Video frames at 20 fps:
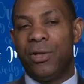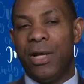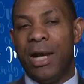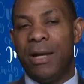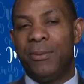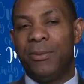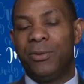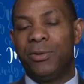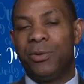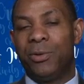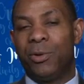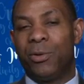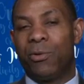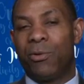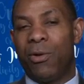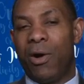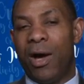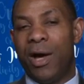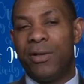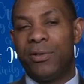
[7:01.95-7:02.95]
you're able to
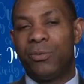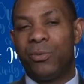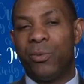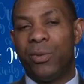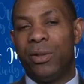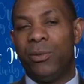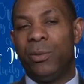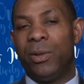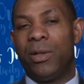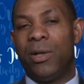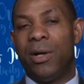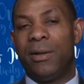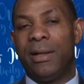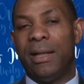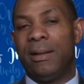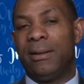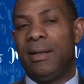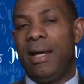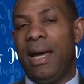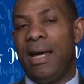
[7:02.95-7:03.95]
cross what we call
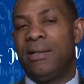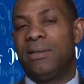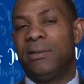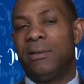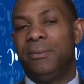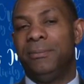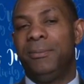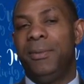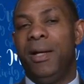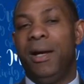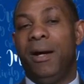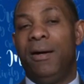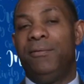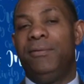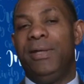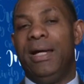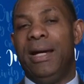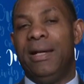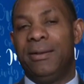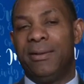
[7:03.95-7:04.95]
that chasm
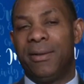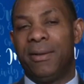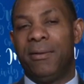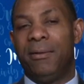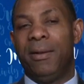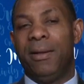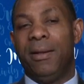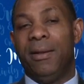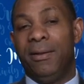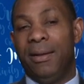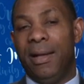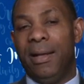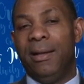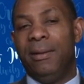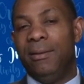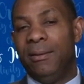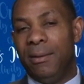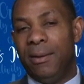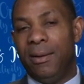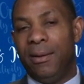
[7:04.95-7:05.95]
of death,
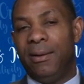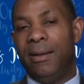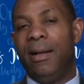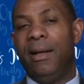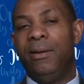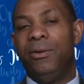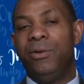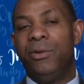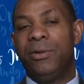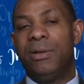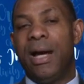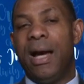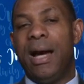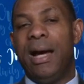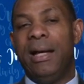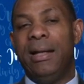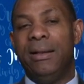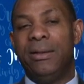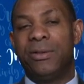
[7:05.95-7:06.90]
then you die.